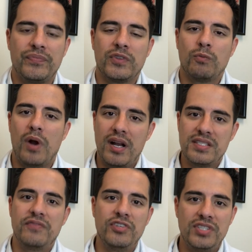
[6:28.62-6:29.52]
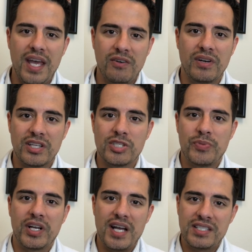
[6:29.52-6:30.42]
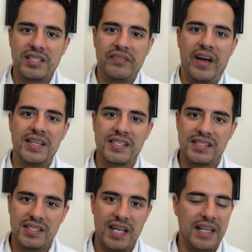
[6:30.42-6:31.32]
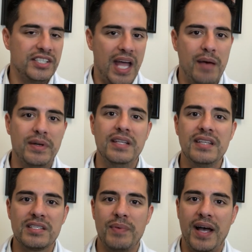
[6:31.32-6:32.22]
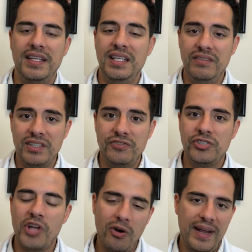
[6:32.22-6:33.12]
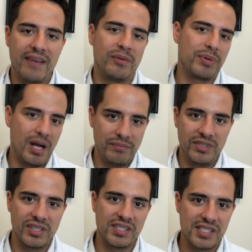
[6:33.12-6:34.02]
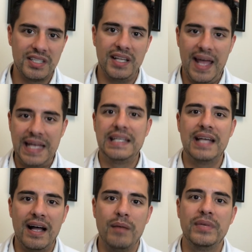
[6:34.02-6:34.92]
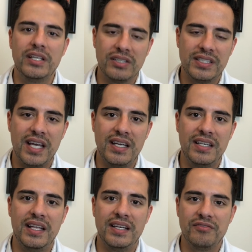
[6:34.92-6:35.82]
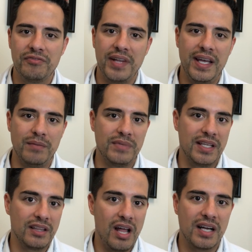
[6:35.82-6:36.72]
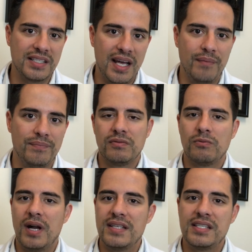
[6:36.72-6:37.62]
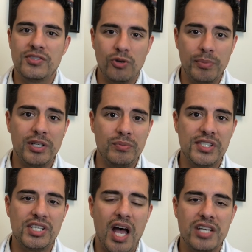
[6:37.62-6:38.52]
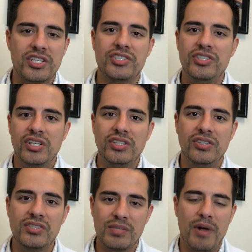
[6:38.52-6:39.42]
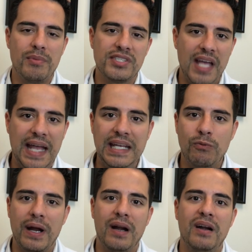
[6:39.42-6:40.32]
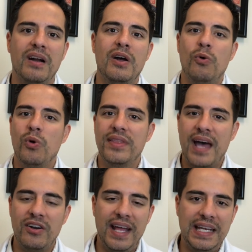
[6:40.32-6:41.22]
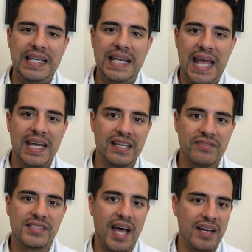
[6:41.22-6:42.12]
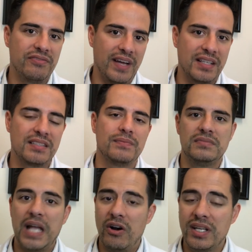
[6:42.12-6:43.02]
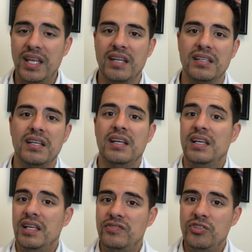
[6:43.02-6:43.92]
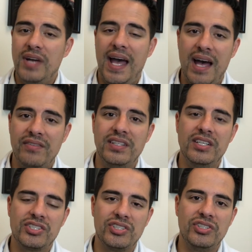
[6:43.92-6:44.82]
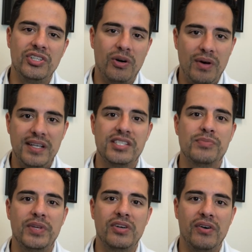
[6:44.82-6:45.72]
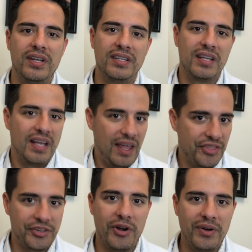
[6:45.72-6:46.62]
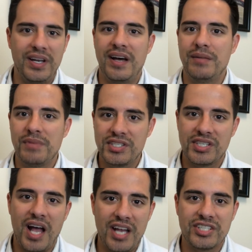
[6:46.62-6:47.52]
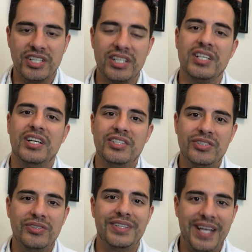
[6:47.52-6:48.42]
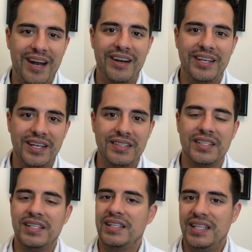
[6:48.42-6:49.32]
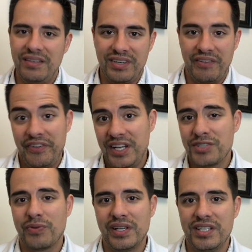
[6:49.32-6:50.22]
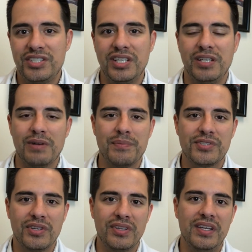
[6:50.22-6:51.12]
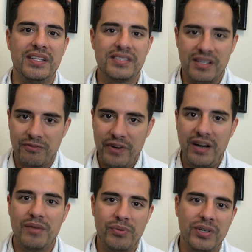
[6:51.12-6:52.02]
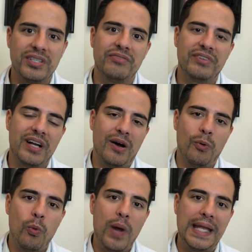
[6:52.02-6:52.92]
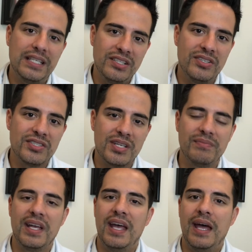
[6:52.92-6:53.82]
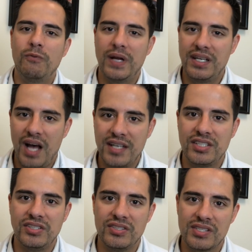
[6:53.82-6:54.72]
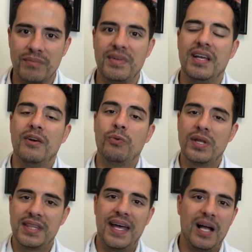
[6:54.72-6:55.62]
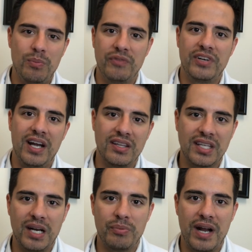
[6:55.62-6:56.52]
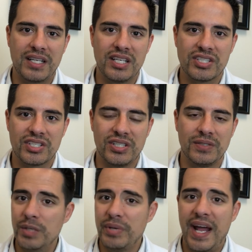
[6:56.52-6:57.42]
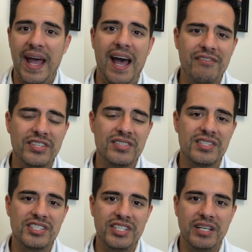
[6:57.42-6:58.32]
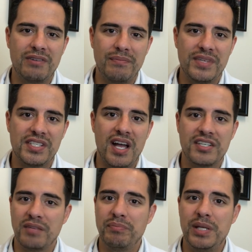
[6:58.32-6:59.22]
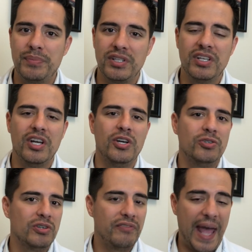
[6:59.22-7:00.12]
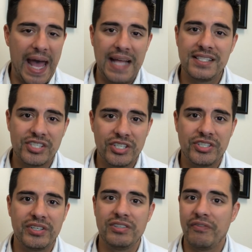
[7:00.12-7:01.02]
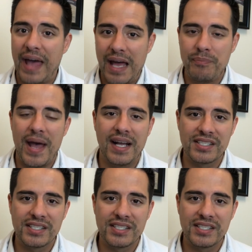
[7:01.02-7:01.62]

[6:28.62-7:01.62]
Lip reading: Whereas if you take one of those percussion devices and jam it in the spine, even if you don't have a problem, you can still end up irritated and inflamed and locked up. Whereas these orbital massagers, you can use them almost anywhere without any negative side effect. Now again, if you have an issue, you don't want to just be going and throwing on a massager to the area, even if it is one of these Genie Rubs. So it's very important to figure out when to use them and when not to use them, with the help of your healthcare practitioner. But I have used this Genie Rub massage on people who have had surgery, who have had back